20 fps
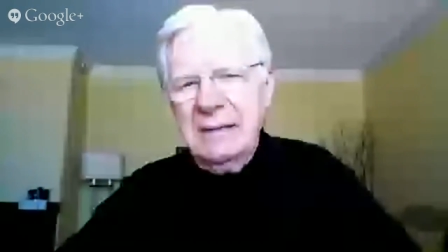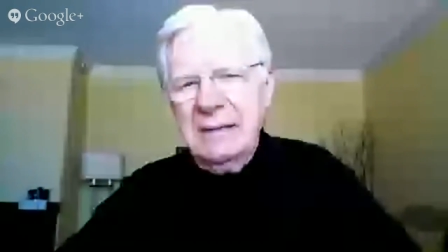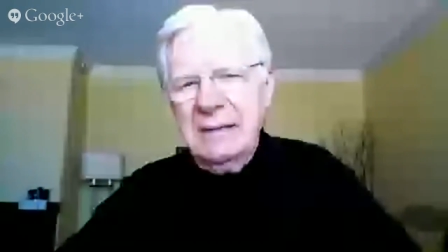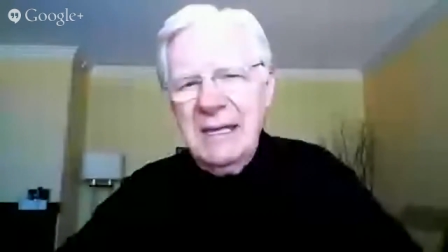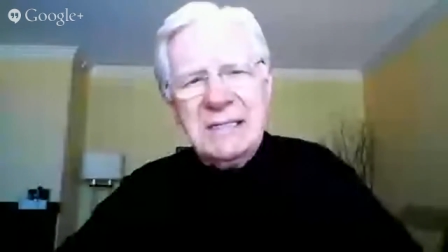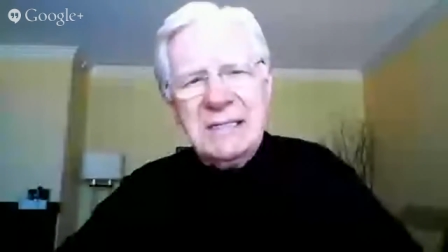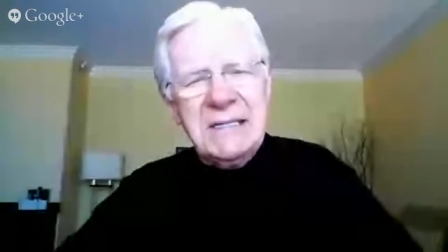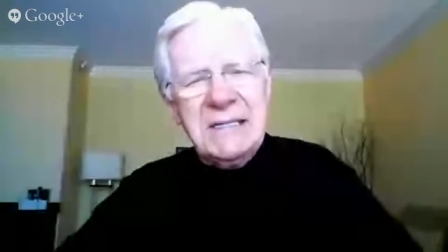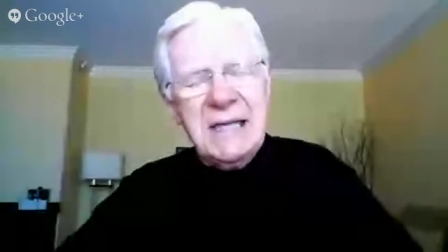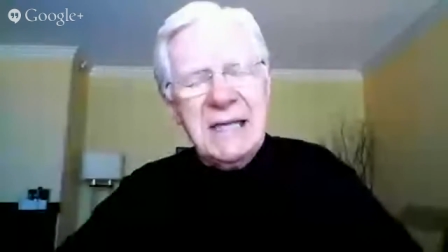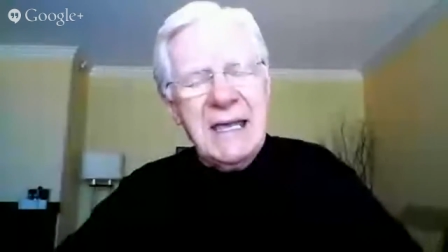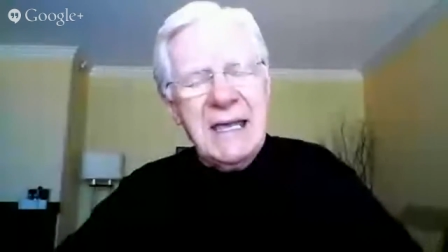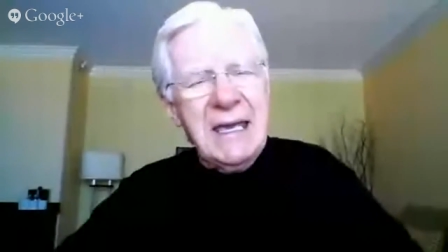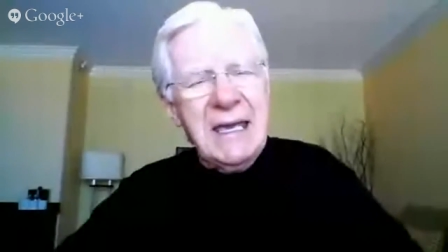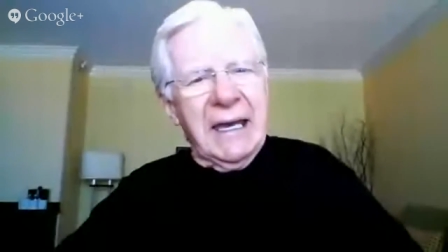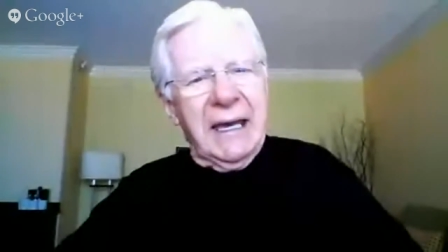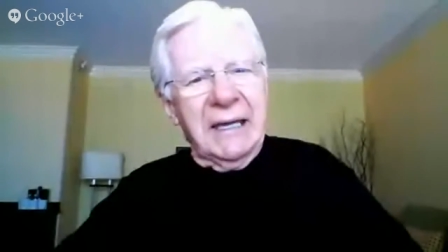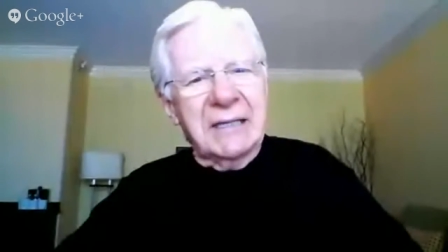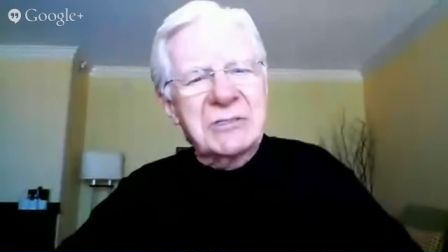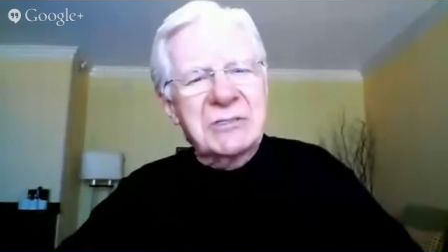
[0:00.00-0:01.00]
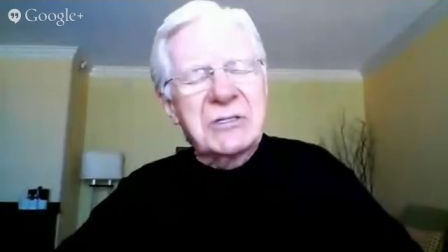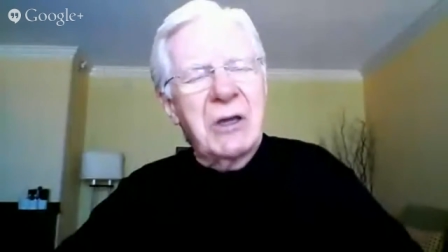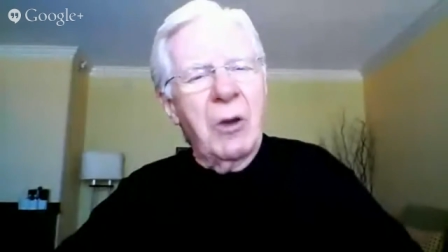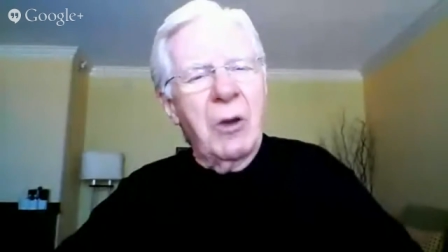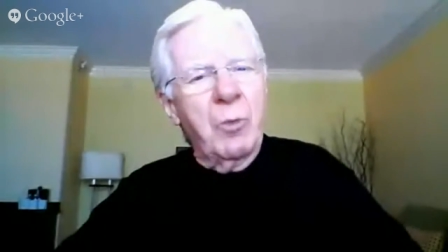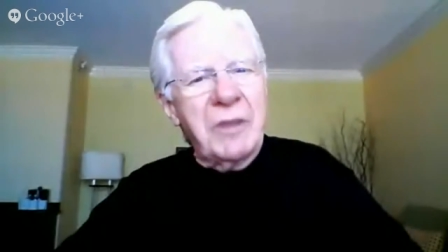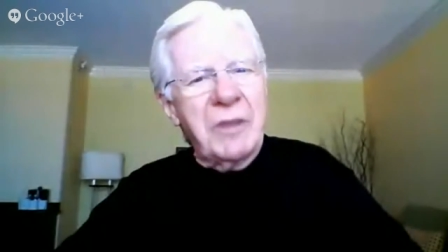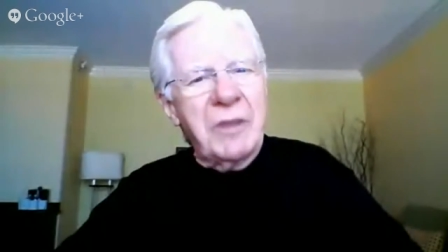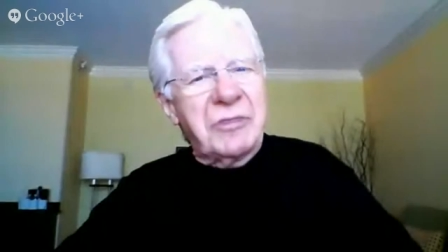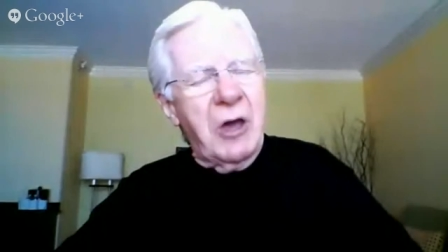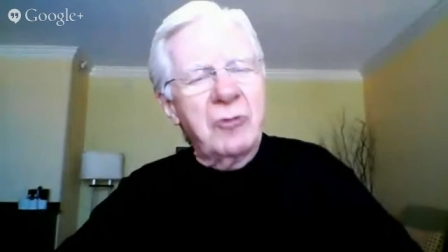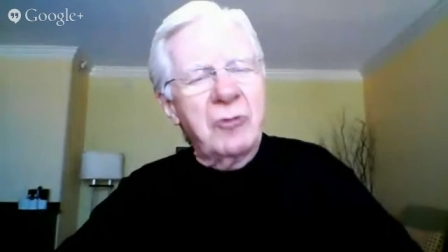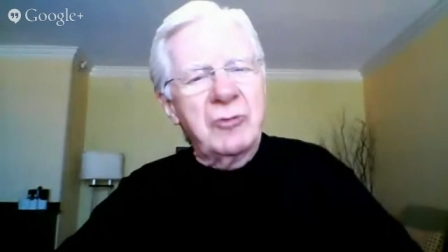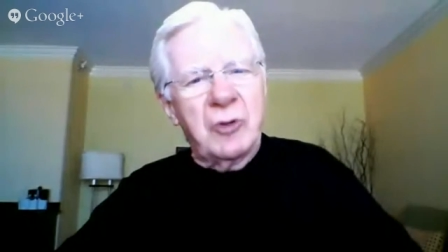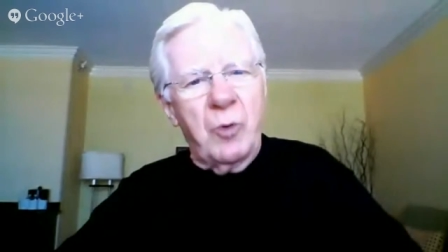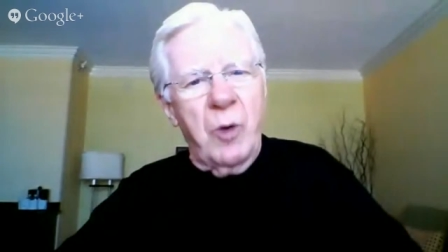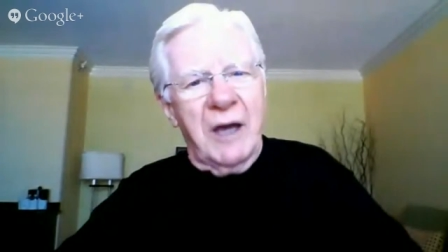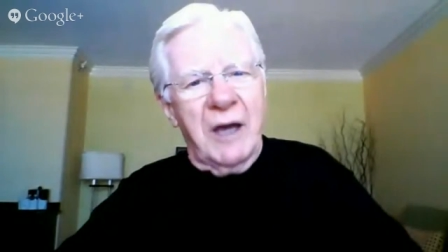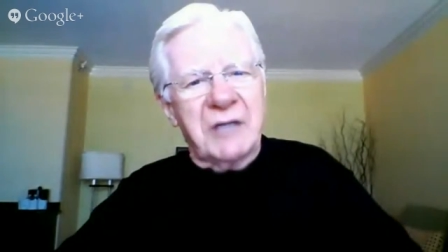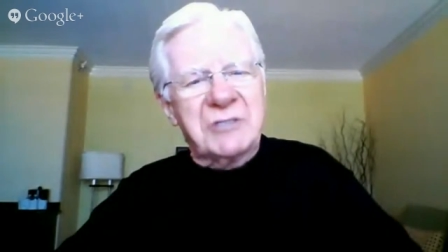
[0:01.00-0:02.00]
This is,
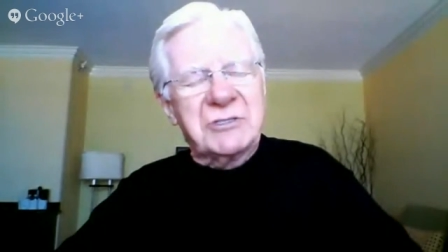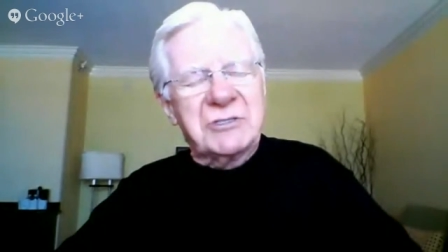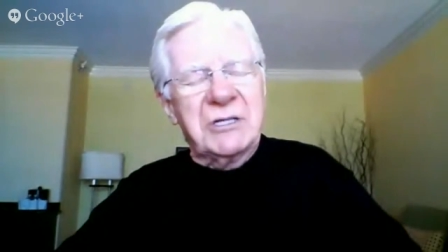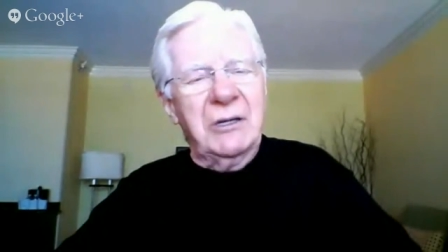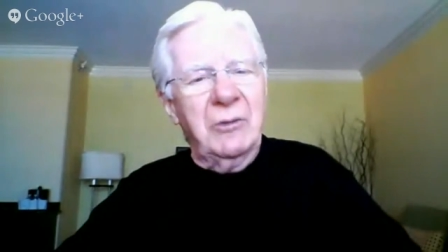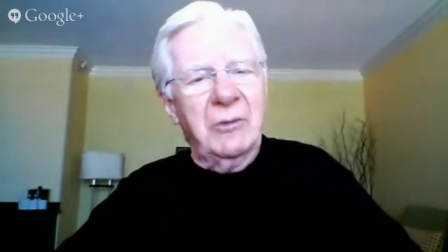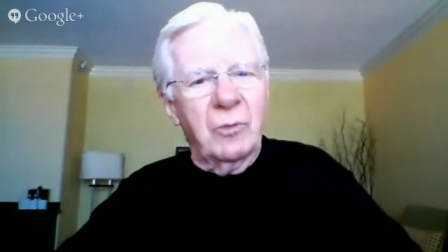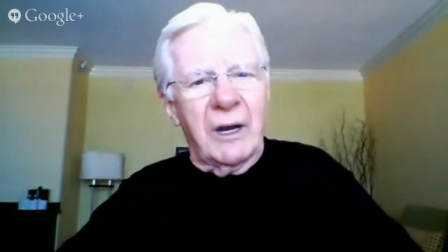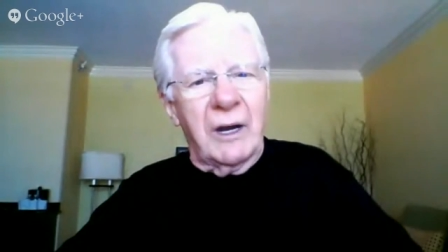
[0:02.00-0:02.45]
without question,